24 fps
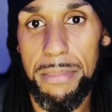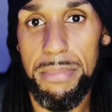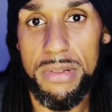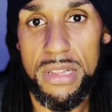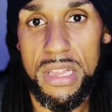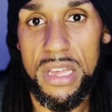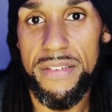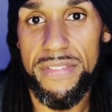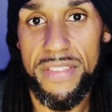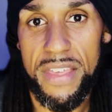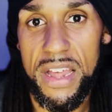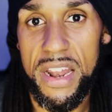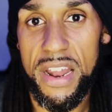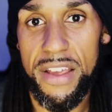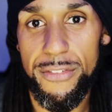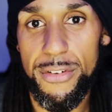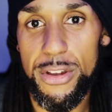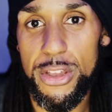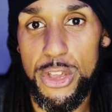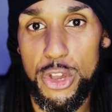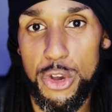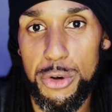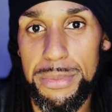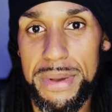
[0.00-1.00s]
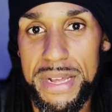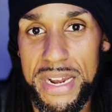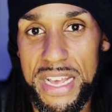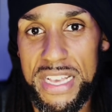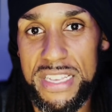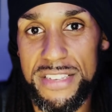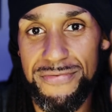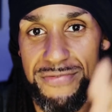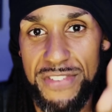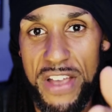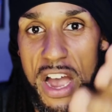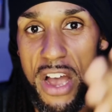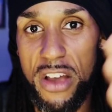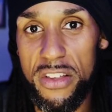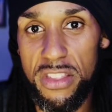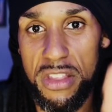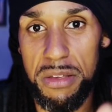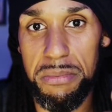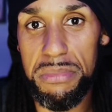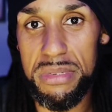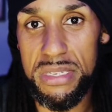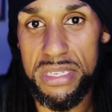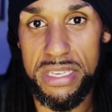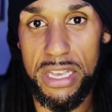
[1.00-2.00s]
believe that every human has found
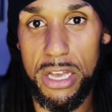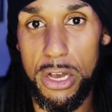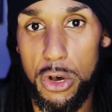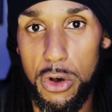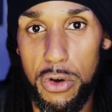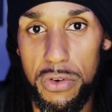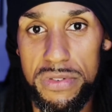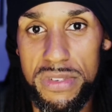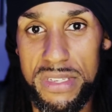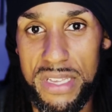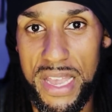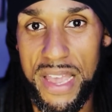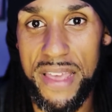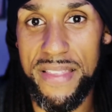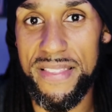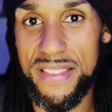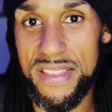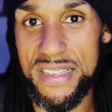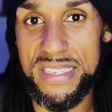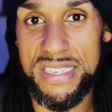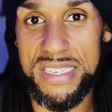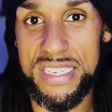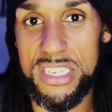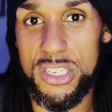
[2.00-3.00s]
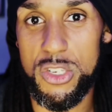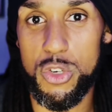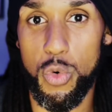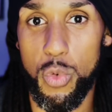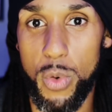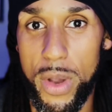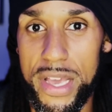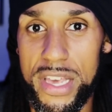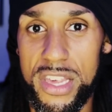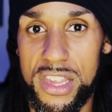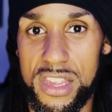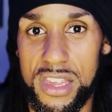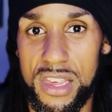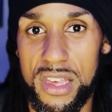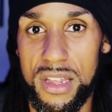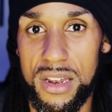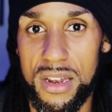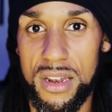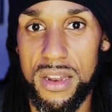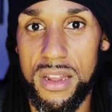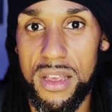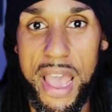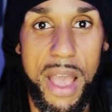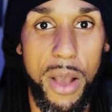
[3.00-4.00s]
themselves in this
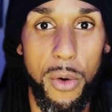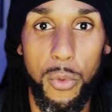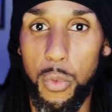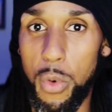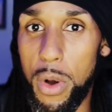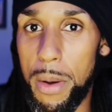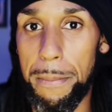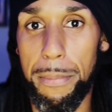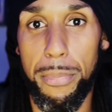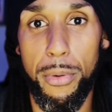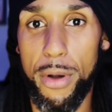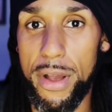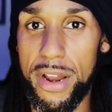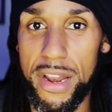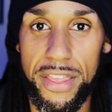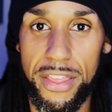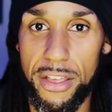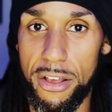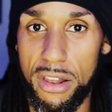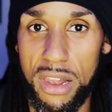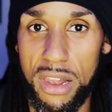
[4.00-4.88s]
situation at one point in their